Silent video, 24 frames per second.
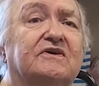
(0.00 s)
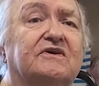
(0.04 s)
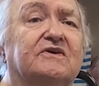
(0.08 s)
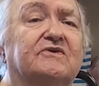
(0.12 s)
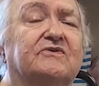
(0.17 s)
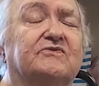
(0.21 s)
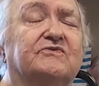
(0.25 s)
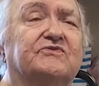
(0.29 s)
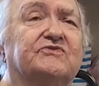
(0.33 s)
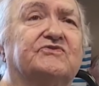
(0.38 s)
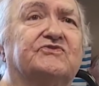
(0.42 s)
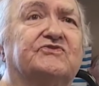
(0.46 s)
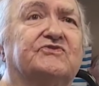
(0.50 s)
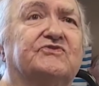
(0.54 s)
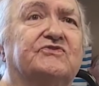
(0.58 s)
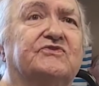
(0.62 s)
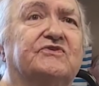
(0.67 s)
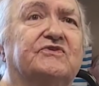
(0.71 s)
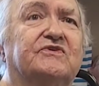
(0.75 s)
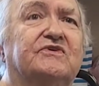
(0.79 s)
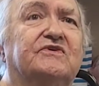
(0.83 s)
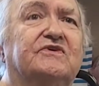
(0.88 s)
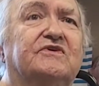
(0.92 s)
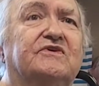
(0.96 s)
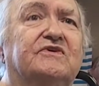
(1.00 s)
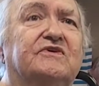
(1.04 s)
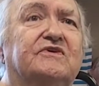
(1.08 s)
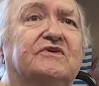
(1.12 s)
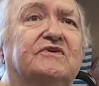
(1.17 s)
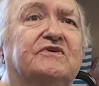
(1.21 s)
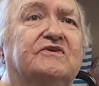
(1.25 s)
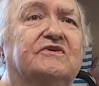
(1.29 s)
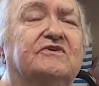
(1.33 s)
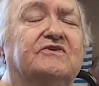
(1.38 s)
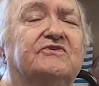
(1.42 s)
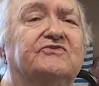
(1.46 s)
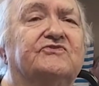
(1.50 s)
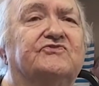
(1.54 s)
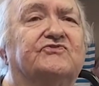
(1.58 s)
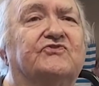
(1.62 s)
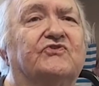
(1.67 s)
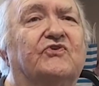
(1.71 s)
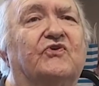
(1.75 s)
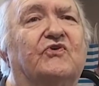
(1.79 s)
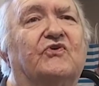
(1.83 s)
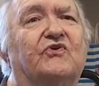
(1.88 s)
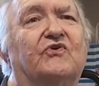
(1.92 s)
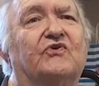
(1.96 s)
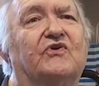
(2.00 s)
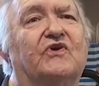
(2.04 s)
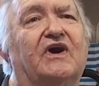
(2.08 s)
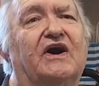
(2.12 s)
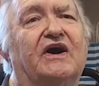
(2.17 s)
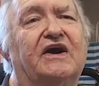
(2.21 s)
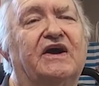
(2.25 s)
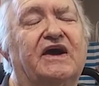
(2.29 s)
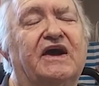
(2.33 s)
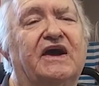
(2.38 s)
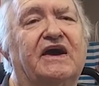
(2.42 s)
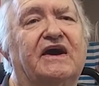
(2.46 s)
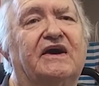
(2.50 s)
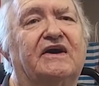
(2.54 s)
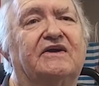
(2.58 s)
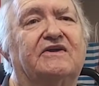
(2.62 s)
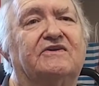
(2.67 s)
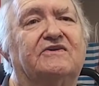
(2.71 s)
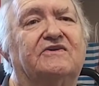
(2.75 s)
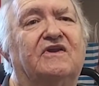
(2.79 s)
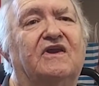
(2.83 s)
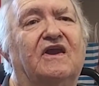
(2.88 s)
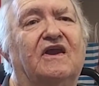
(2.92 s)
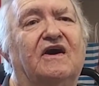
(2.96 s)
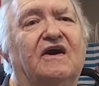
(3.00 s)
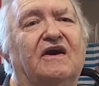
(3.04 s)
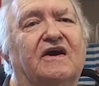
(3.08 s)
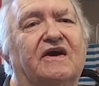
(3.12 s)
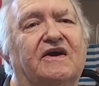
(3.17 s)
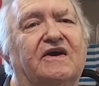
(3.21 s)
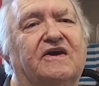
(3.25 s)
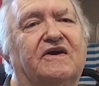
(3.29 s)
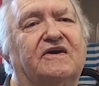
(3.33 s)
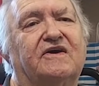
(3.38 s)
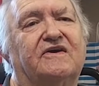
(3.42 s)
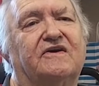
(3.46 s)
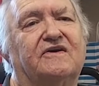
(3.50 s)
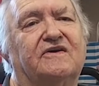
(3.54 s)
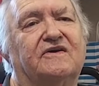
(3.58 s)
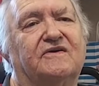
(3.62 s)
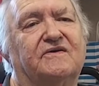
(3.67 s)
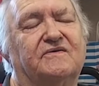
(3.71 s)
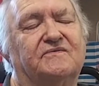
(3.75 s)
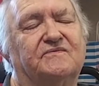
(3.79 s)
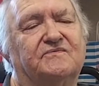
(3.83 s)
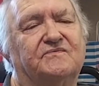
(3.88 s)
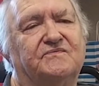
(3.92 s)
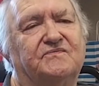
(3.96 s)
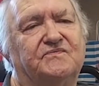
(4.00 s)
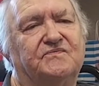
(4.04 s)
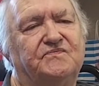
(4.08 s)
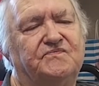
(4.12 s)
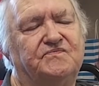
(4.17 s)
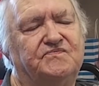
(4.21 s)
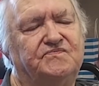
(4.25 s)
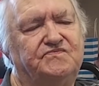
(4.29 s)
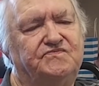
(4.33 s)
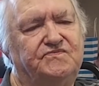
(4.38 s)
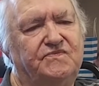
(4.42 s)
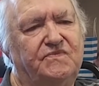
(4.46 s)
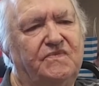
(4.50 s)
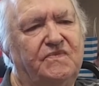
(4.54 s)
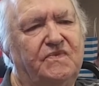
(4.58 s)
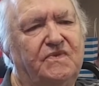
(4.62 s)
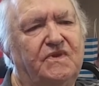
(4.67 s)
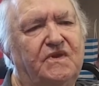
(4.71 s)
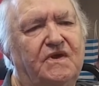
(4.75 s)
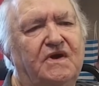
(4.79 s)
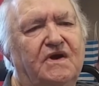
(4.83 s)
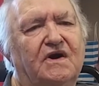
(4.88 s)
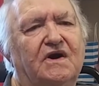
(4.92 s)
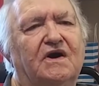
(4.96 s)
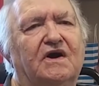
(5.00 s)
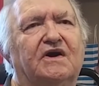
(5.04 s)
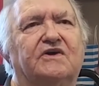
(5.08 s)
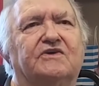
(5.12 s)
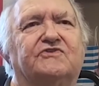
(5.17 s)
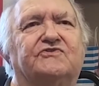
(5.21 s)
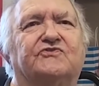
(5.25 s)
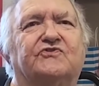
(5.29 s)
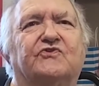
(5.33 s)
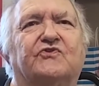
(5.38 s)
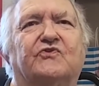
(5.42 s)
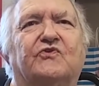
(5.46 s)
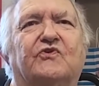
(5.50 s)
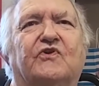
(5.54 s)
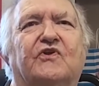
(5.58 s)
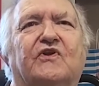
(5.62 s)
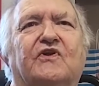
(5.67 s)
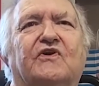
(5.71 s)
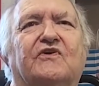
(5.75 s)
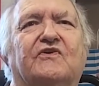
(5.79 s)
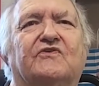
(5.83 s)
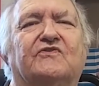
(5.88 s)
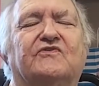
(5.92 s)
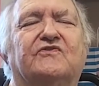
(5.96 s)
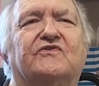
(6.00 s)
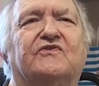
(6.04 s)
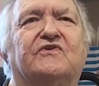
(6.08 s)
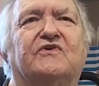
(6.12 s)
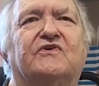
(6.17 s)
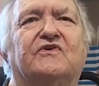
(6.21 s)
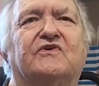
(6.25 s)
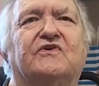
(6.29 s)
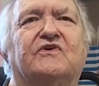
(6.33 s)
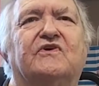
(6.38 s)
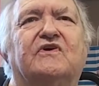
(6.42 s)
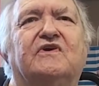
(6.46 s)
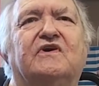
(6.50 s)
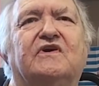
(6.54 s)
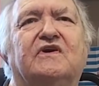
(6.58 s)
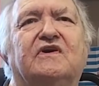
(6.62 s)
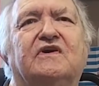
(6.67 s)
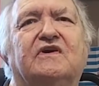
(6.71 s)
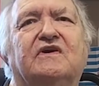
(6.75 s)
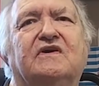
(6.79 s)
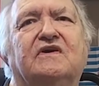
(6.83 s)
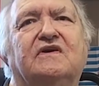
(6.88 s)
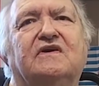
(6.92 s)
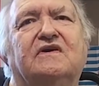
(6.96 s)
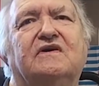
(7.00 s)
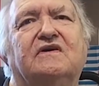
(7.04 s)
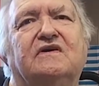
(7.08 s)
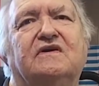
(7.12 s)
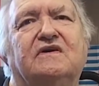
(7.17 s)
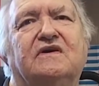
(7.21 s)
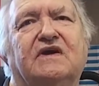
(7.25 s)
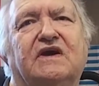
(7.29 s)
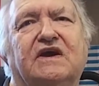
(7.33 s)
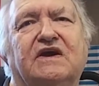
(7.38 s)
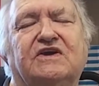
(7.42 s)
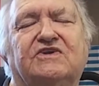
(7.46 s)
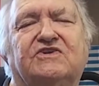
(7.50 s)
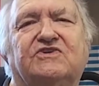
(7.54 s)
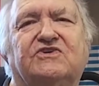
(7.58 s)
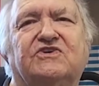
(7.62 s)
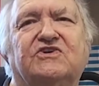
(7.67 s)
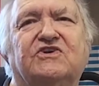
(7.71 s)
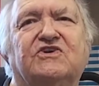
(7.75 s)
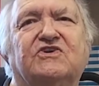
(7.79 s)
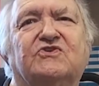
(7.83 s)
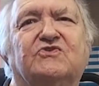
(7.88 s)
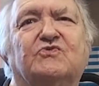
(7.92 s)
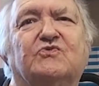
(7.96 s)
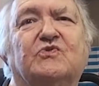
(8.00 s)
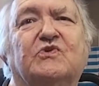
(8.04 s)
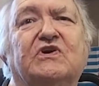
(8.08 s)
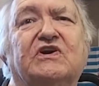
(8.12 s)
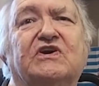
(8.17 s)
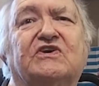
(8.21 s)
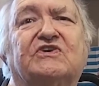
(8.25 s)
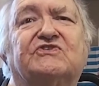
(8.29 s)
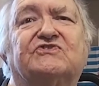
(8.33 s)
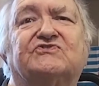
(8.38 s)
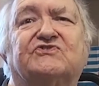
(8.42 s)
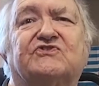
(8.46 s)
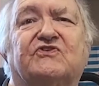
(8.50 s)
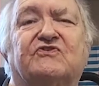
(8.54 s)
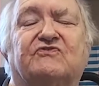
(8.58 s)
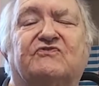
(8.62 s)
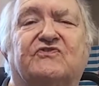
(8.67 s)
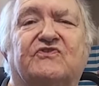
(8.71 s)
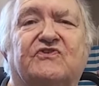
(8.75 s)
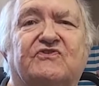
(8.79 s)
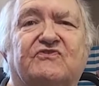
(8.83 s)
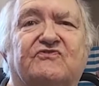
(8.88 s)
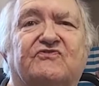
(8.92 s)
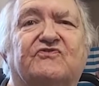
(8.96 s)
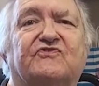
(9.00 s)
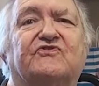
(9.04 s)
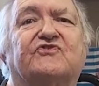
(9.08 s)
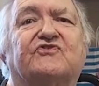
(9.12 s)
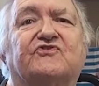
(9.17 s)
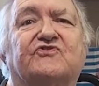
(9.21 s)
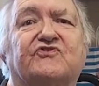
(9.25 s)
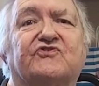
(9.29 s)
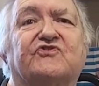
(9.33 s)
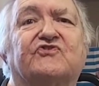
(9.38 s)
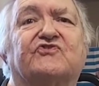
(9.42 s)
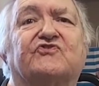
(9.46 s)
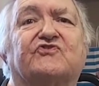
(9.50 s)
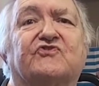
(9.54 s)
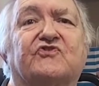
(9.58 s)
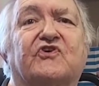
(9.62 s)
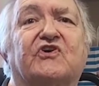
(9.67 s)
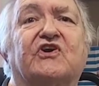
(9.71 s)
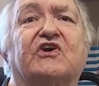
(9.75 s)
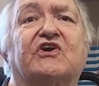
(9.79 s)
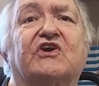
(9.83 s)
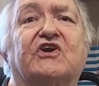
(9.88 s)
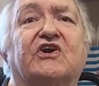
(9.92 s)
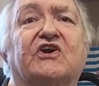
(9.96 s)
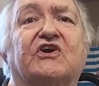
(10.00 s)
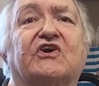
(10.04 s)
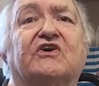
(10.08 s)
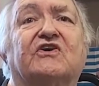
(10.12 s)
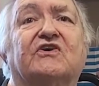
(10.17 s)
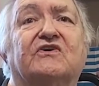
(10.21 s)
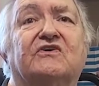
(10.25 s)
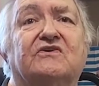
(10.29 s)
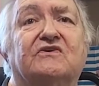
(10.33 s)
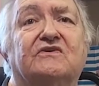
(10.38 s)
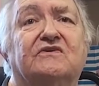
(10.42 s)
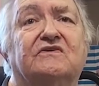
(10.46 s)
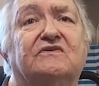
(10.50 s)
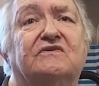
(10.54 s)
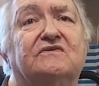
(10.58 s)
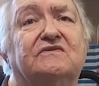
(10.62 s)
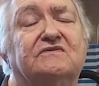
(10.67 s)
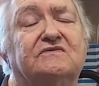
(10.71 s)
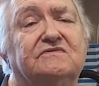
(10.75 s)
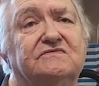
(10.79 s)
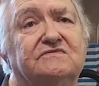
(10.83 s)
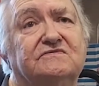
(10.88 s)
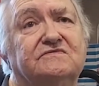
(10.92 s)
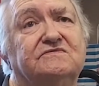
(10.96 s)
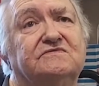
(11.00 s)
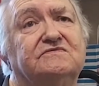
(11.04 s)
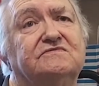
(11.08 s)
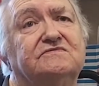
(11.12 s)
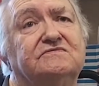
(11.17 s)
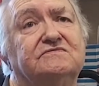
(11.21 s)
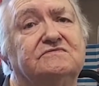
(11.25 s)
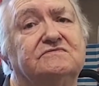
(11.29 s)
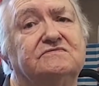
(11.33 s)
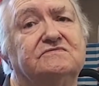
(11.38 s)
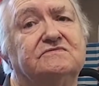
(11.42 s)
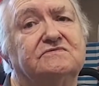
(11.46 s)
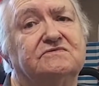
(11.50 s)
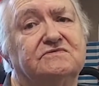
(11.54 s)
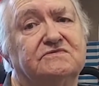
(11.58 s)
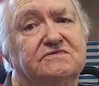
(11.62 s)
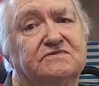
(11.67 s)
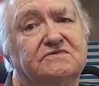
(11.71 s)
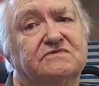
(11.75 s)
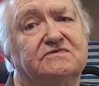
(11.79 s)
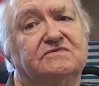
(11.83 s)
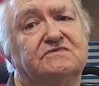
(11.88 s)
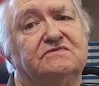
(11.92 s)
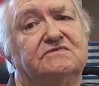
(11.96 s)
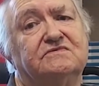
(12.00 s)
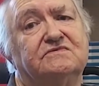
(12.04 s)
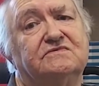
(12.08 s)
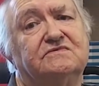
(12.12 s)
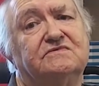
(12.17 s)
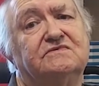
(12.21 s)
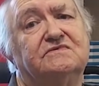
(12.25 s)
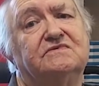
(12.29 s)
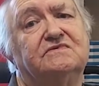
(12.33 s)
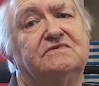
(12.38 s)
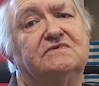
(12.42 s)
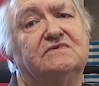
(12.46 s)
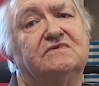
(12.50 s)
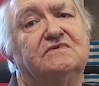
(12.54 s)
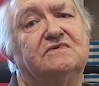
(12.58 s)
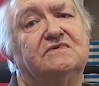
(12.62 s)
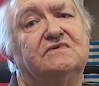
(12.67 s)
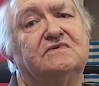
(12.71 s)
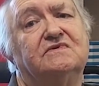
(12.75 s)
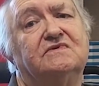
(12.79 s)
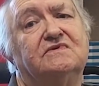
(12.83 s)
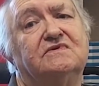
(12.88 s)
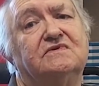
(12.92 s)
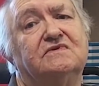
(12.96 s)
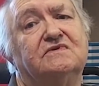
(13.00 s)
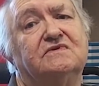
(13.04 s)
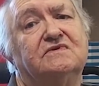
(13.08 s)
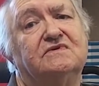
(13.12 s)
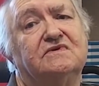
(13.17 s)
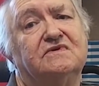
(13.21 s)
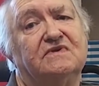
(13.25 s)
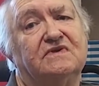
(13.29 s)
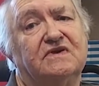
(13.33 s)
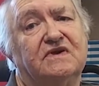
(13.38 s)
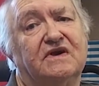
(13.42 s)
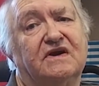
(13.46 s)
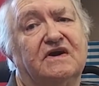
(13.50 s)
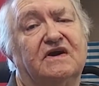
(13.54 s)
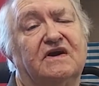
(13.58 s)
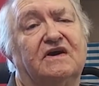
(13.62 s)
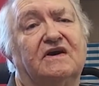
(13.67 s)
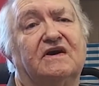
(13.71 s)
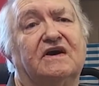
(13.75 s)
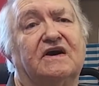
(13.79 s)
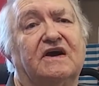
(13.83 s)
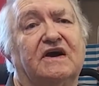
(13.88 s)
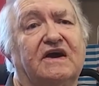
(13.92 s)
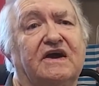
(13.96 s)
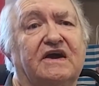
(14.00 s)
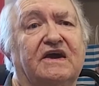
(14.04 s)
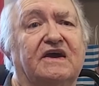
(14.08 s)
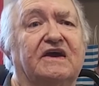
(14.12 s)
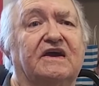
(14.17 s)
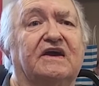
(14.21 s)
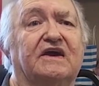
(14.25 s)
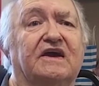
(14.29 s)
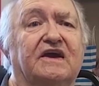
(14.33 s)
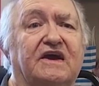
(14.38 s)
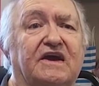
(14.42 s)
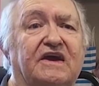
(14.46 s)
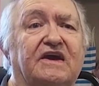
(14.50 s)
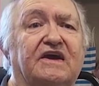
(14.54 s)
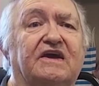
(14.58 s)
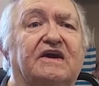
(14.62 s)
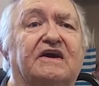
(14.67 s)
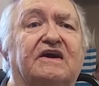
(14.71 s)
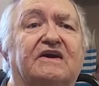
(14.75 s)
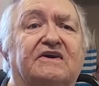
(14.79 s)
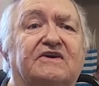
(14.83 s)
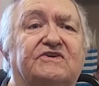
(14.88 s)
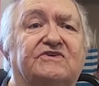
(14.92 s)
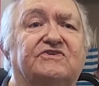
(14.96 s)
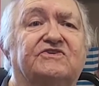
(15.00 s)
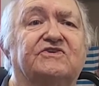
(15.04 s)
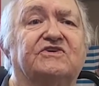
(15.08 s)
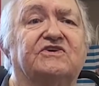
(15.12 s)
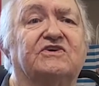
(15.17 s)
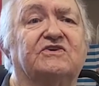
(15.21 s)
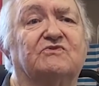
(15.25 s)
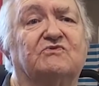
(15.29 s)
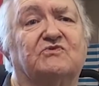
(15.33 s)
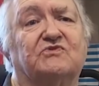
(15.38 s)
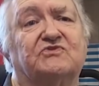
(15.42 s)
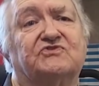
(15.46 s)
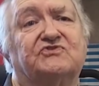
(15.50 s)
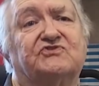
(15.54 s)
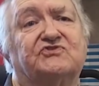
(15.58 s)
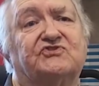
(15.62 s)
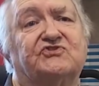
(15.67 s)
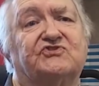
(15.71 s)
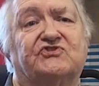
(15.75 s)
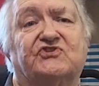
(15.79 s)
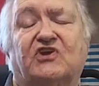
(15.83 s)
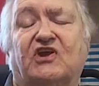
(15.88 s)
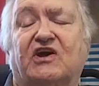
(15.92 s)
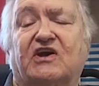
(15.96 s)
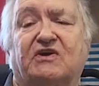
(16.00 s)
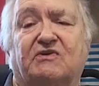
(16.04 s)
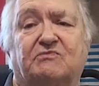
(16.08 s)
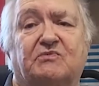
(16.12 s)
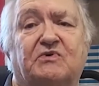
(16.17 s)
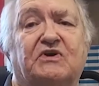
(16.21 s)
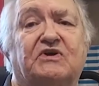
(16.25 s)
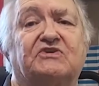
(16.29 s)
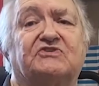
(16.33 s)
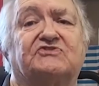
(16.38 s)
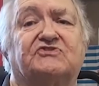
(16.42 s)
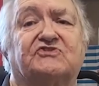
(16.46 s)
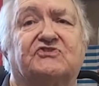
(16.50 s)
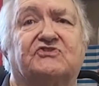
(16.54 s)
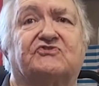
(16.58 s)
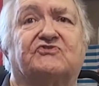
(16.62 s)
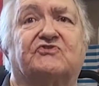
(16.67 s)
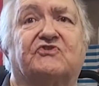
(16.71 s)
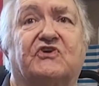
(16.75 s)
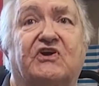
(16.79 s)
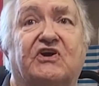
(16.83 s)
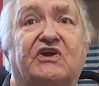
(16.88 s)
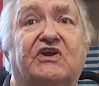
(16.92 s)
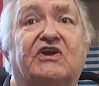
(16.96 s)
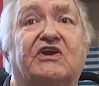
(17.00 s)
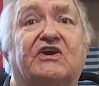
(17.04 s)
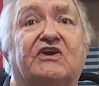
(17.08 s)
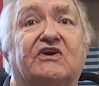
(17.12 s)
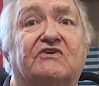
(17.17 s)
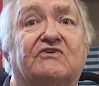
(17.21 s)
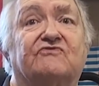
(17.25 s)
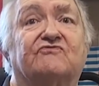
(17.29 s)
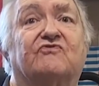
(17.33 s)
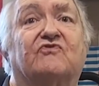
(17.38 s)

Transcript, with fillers: Those, so I had like um, a total of 18 weeks of infantry training. Okay, because basic training felt a lot like yeah, the same sort of training. AIT was just like basic training.